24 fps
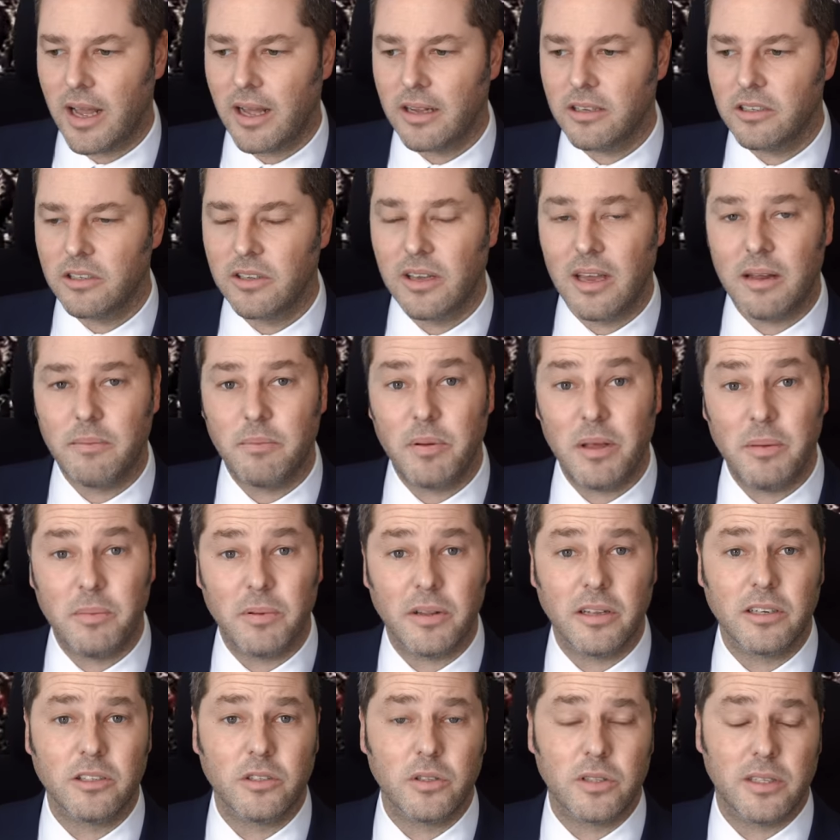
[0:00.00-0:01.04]
and to get
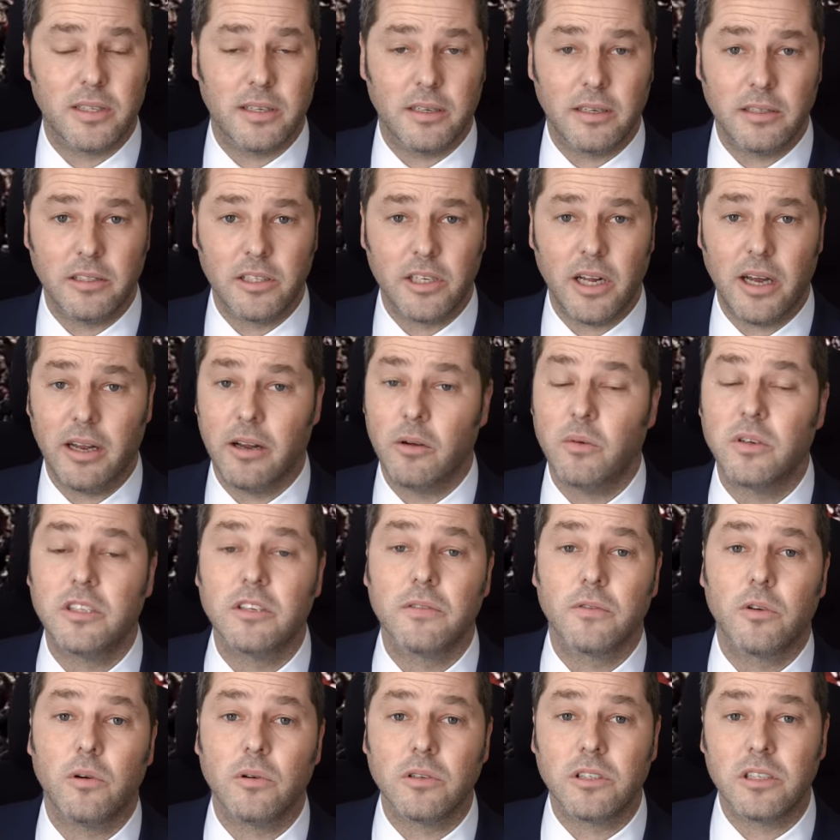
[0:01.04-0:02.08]
people interested in China, which
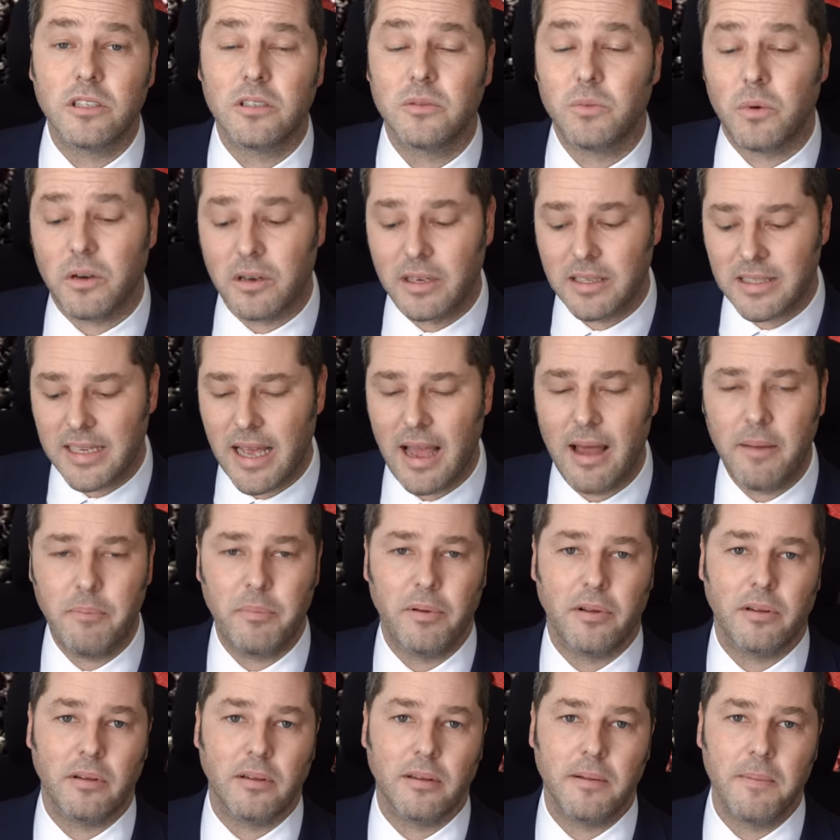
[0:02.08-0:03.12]
of course is what has
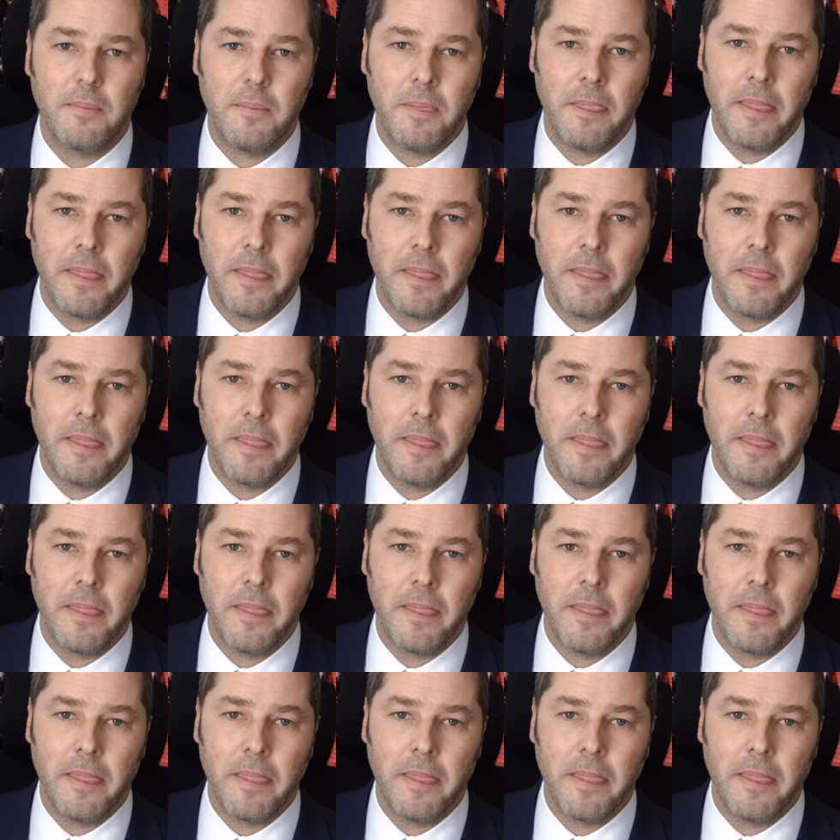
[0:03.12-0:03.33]
happened.